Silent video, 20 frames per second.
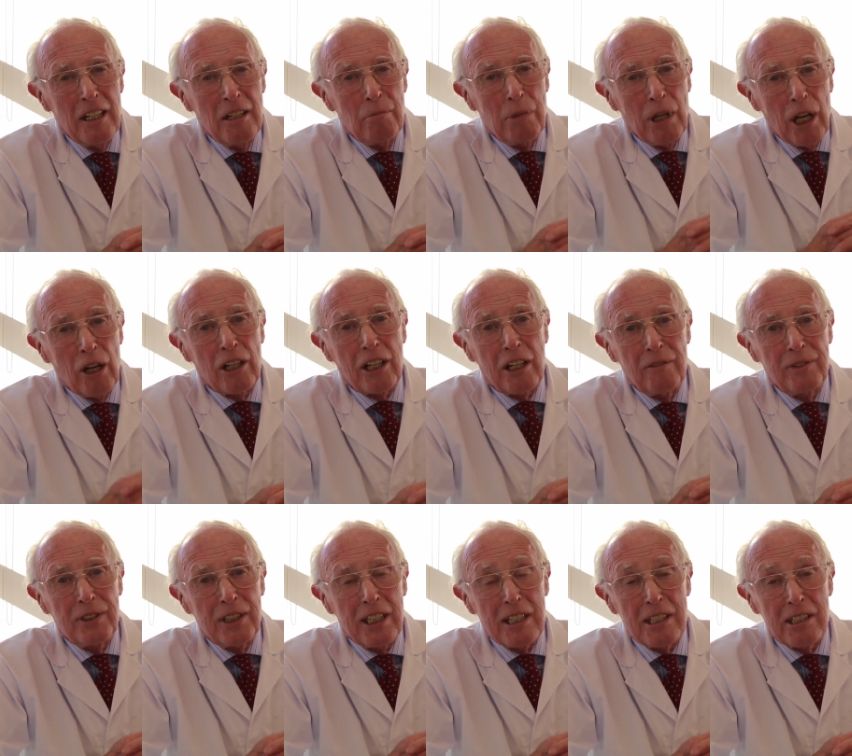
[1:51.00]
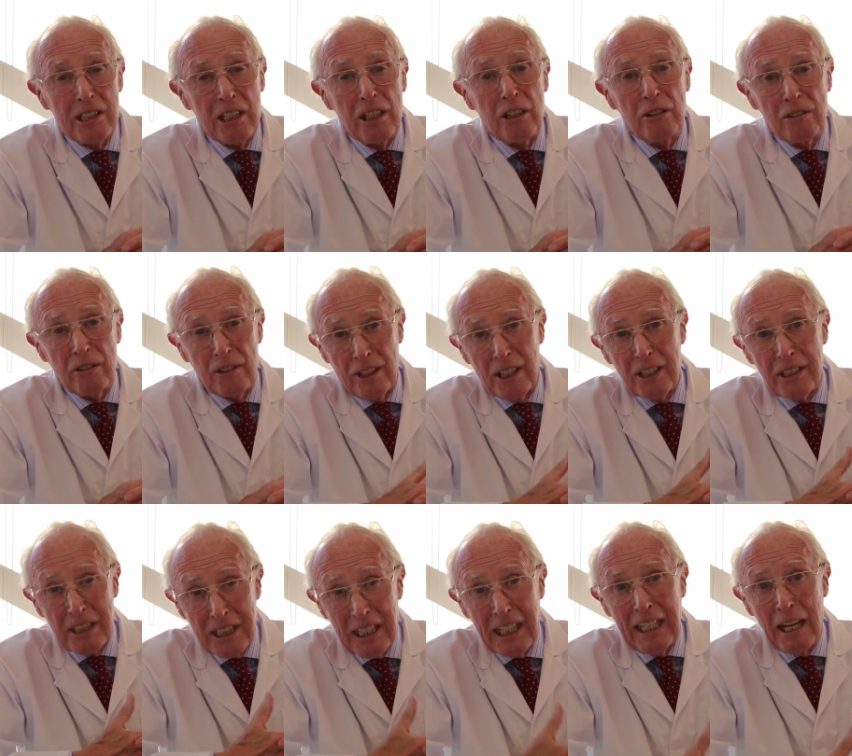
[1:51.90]
block of tissue, the
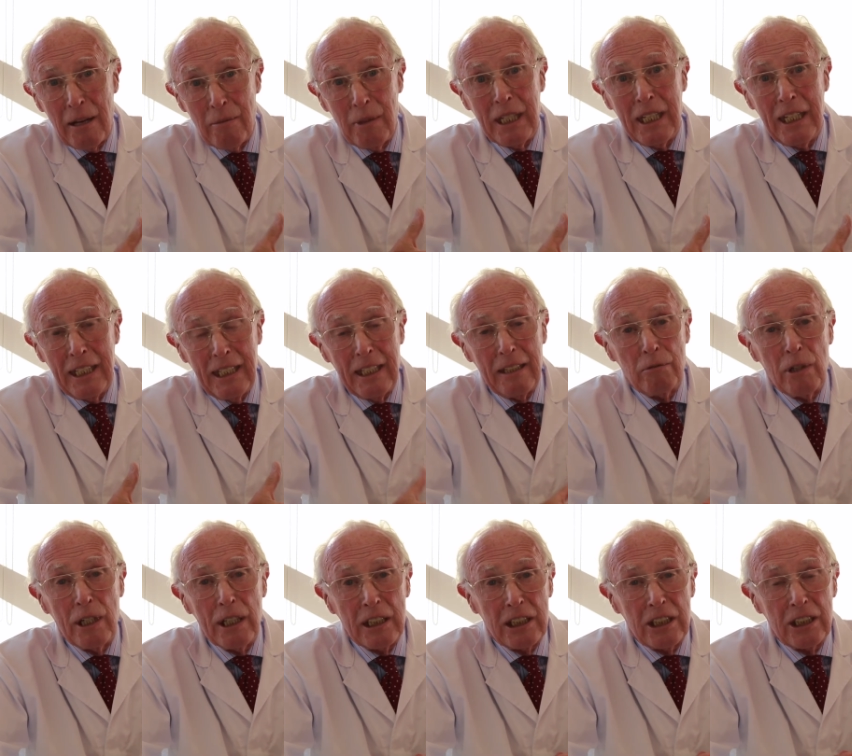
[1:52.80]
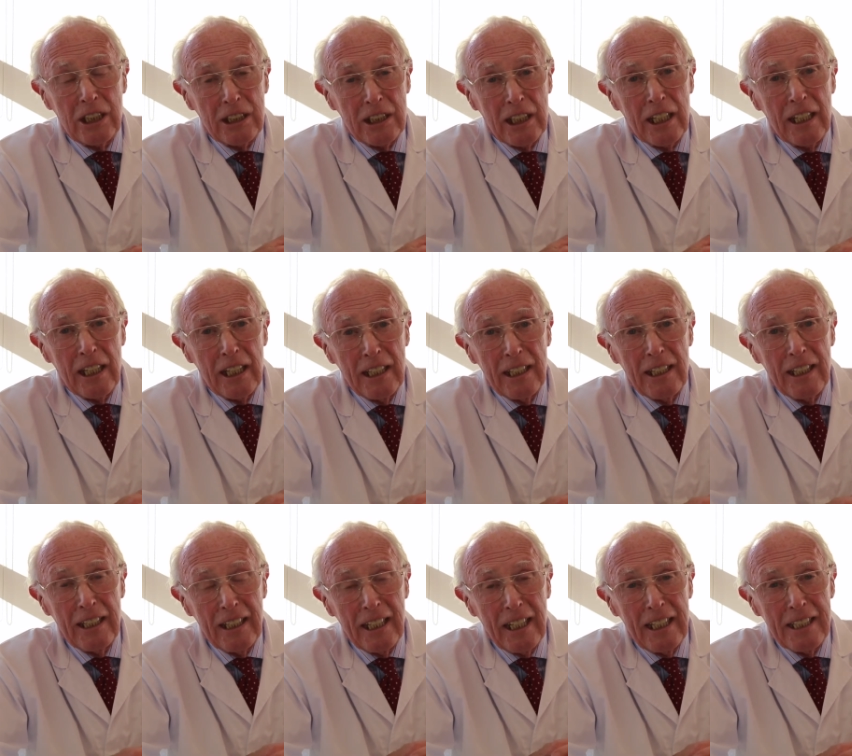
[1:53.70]
TME, which uh,
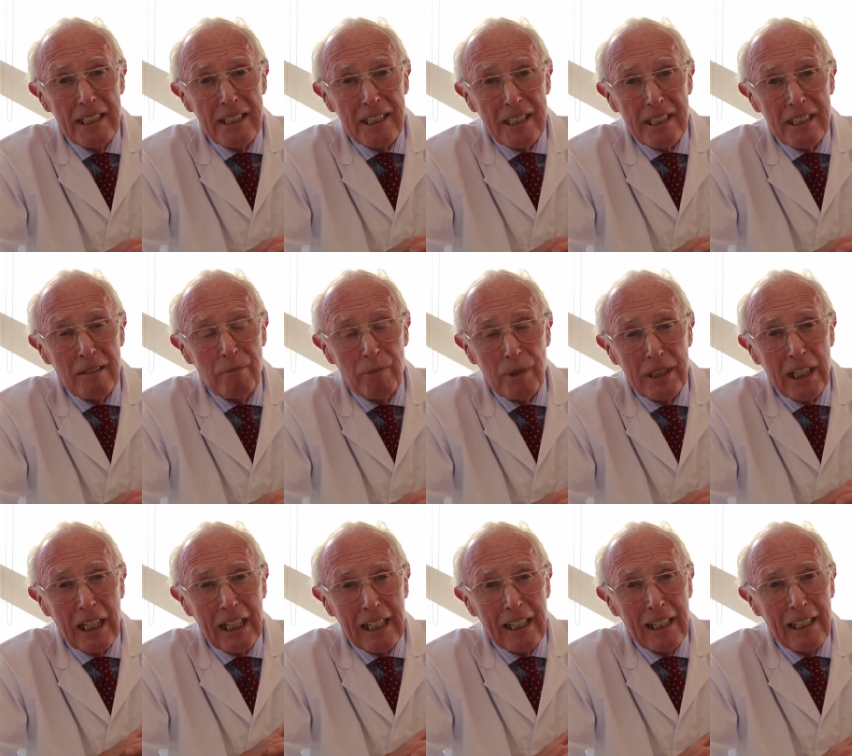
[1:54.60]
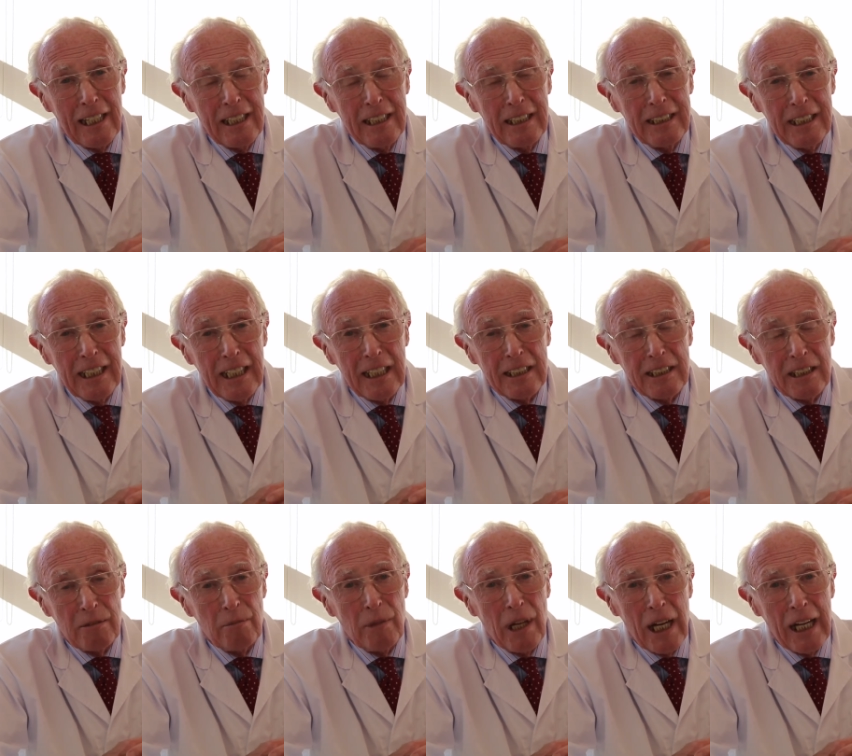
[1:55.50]
is particularly dear
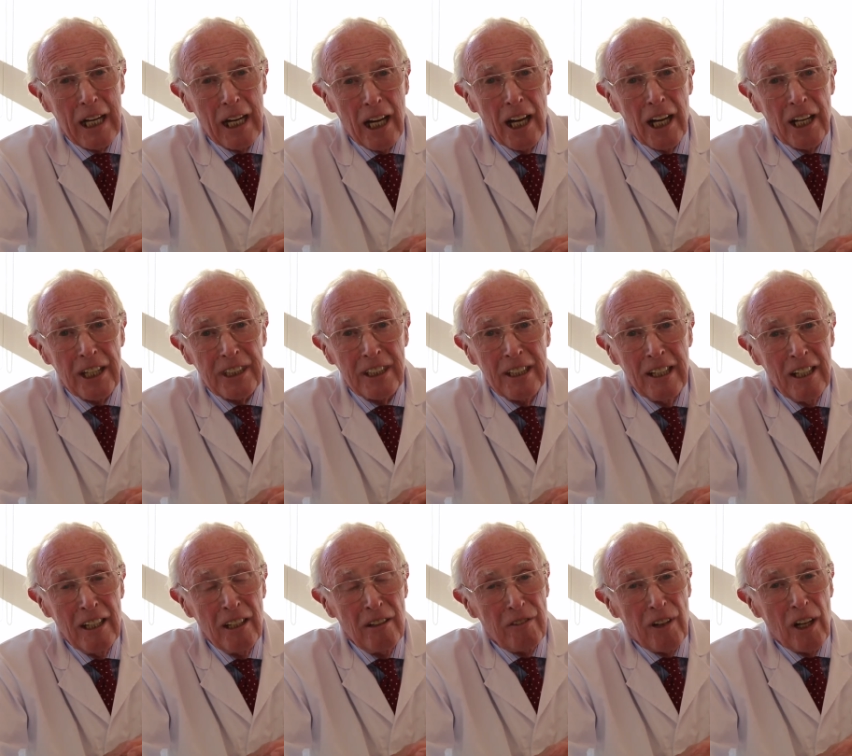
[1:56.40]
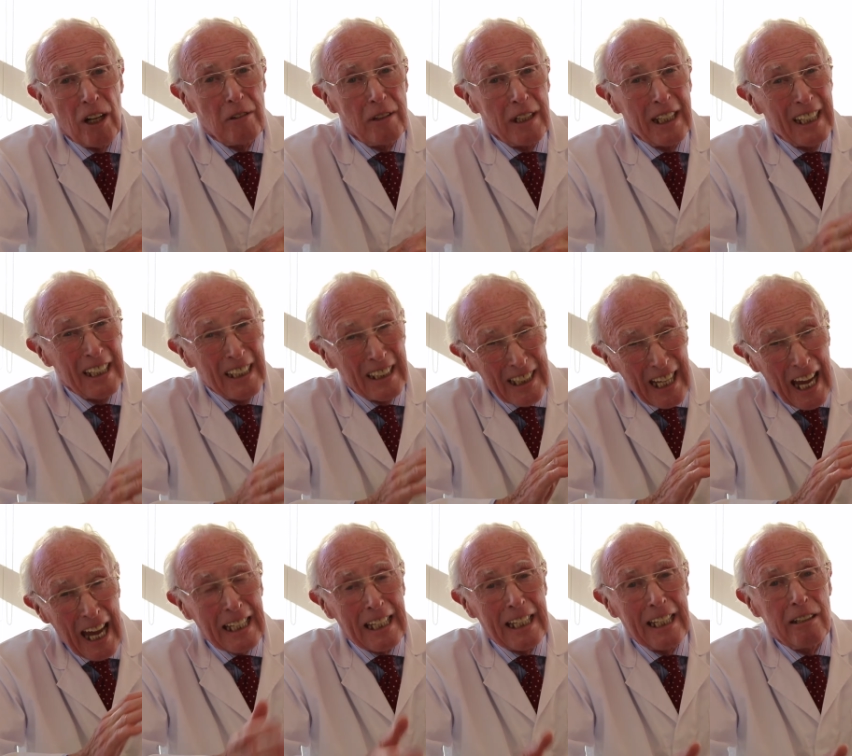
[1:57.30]
to my heart, following
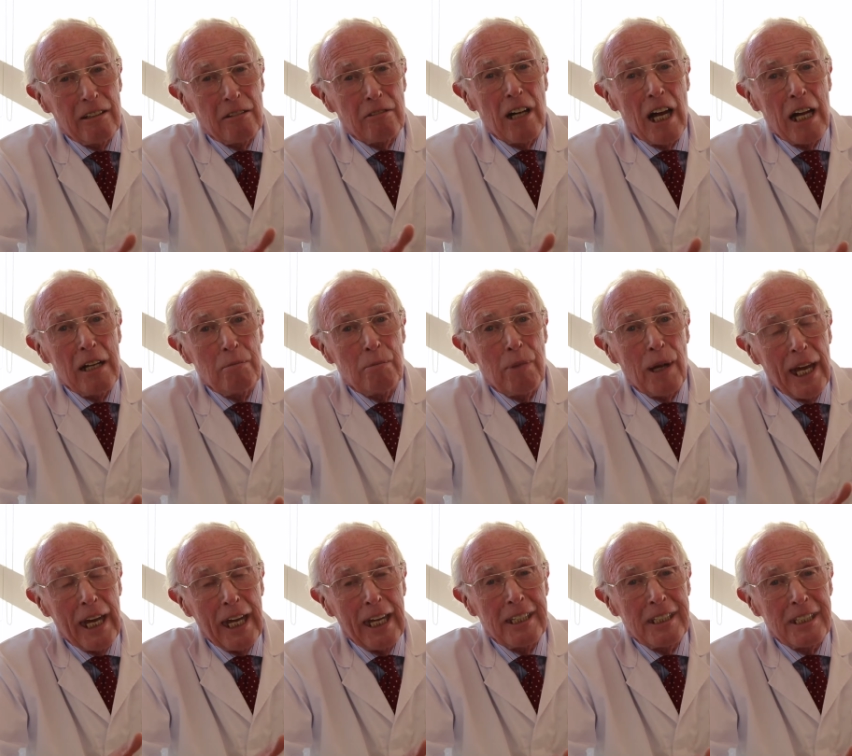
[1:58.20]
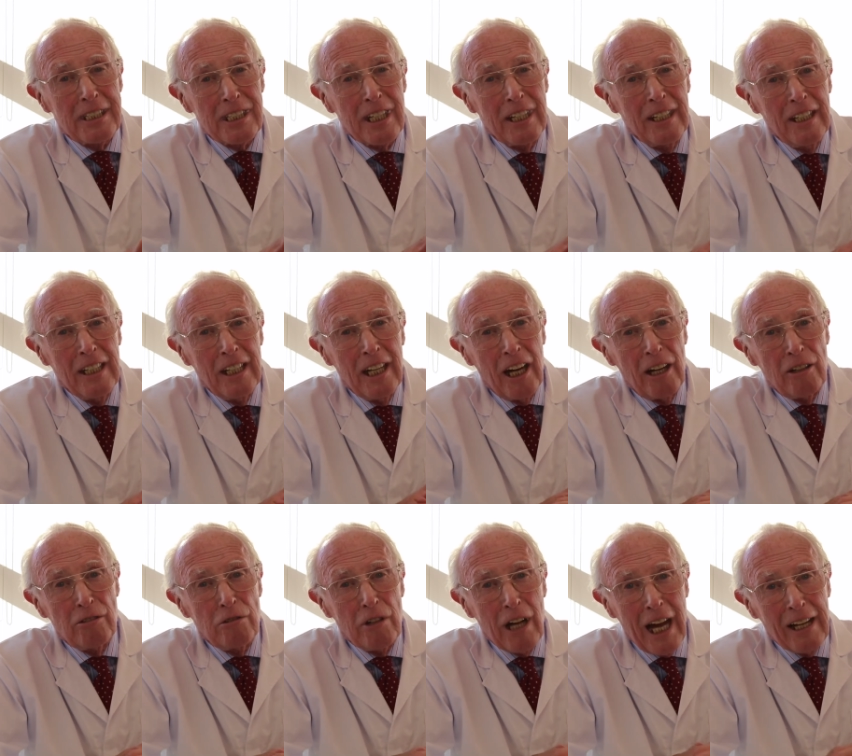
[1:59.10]
exactly the right planes
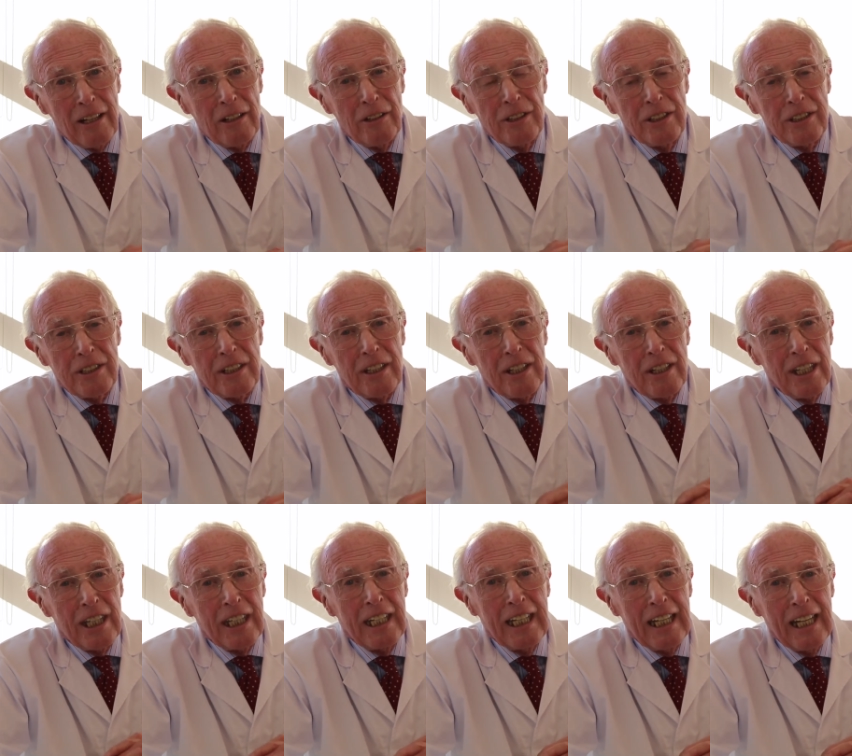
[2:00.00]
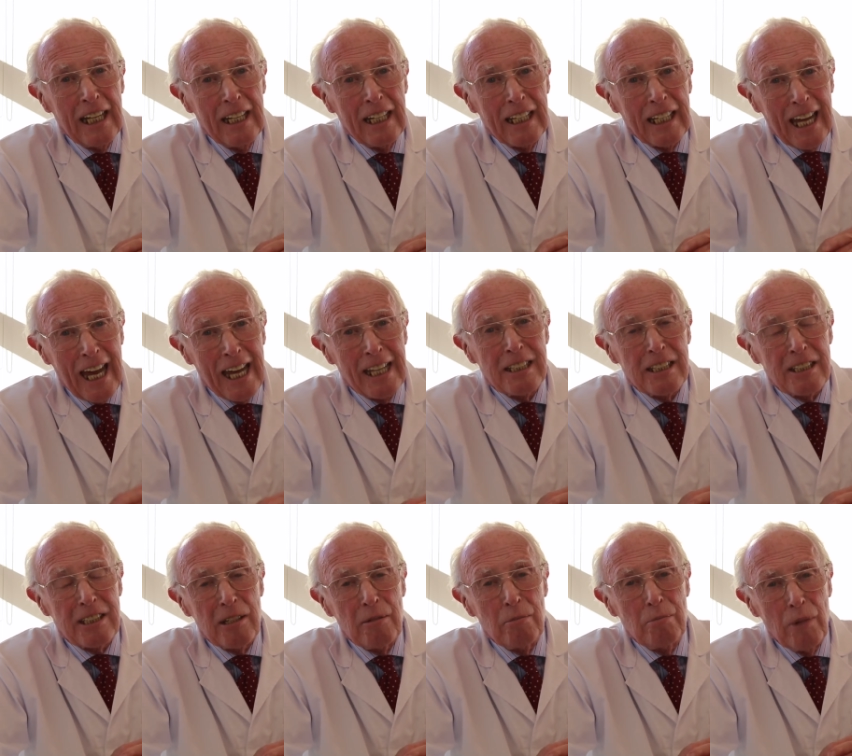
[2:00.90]
around the
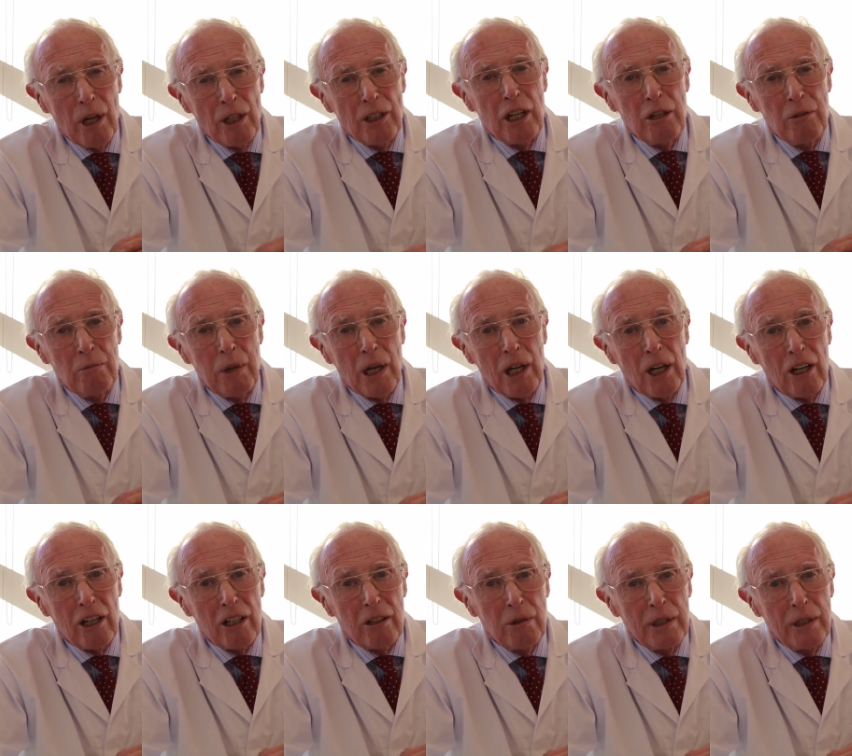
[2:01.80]
cancer monoblock,